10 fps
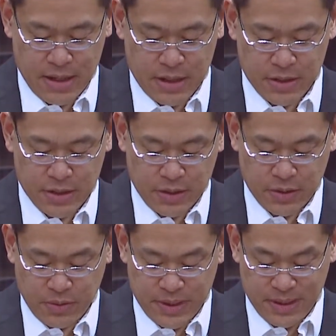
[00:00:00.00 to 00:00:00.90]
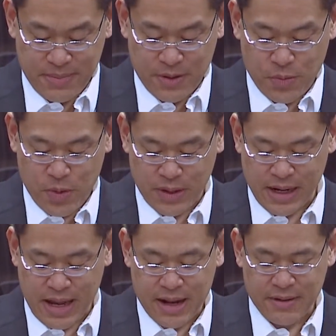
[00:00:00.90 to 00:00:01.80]
She's also recently been awarded
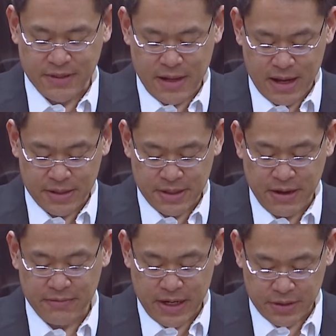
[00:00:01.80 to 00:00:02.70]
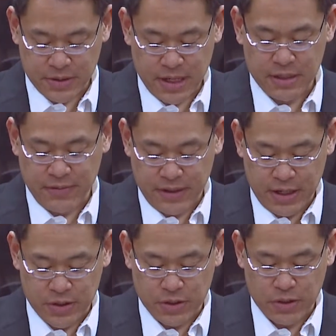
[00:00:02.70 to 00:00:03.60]
an NSF, National Science
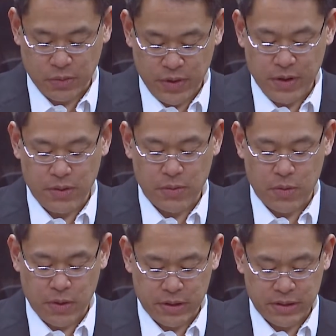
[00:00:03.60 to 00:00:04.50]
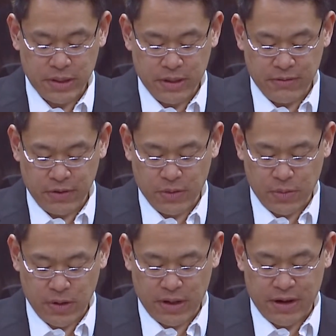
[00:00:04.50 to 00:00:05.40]
Foundation, Career Award for her
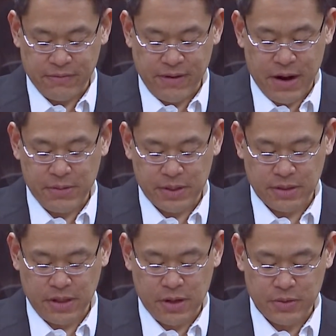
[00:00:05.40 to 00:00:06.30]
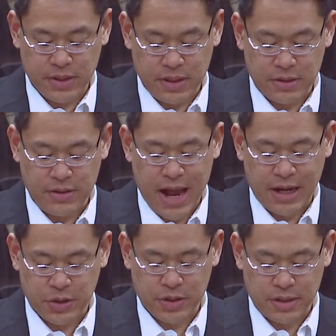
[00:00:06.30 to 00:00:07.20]
work on virus-host
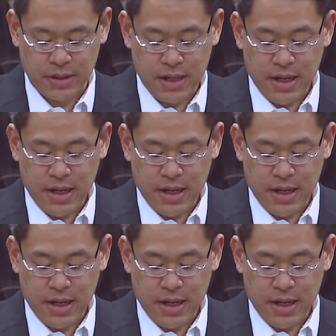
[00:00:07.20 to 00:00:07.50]
interaction,